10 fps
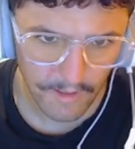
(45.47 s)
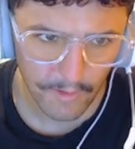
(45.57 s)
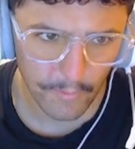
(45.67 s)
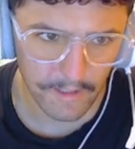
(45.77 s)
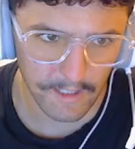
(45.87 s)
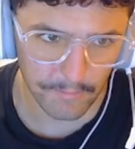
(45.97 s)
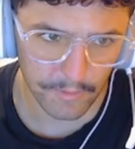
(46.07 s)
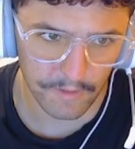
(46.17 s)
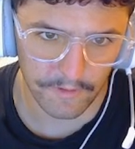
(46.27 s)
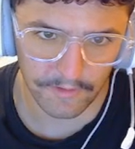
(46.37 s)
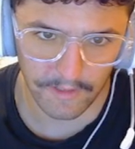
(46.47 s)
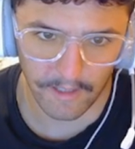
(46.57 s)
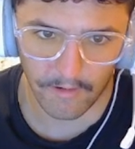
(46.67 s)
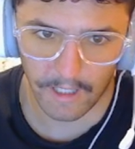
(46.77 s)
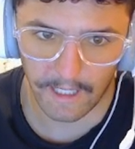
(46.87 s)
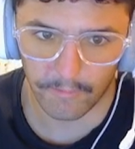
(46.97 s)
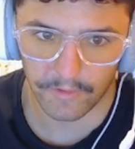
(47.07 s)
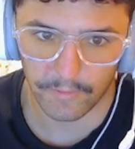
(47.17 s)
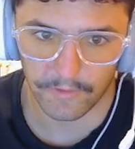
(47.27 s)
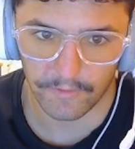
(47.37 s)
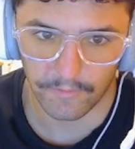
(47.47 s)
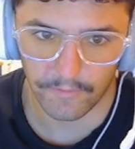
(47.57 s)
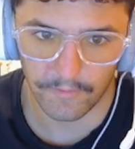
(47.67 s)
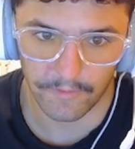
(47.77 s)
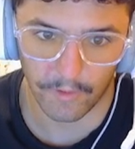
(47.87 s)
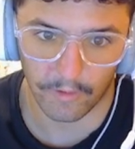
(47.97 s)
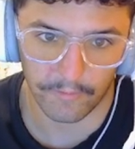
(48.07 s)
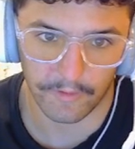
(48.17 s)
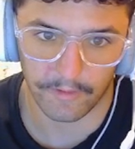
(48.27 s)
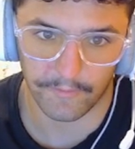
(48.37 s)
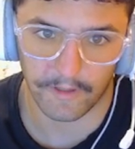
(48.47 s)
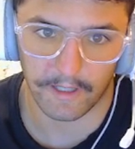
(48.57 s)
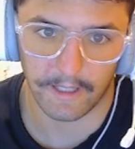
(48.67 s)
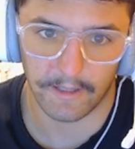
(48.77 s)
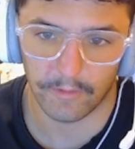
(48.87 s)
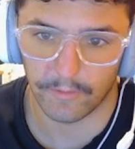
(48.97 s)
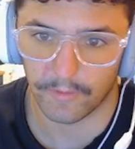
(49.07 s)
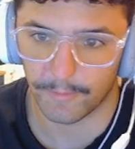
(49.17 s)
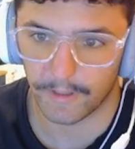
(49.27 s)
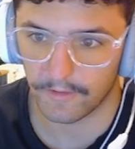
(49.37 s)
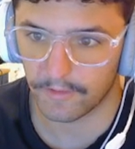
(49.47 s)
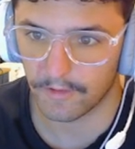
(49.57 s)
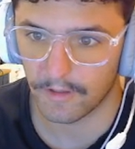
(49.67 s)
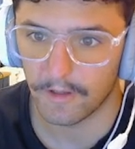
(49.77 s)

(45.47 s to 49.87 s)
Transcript: We had previous day high, which was not very far at all from us.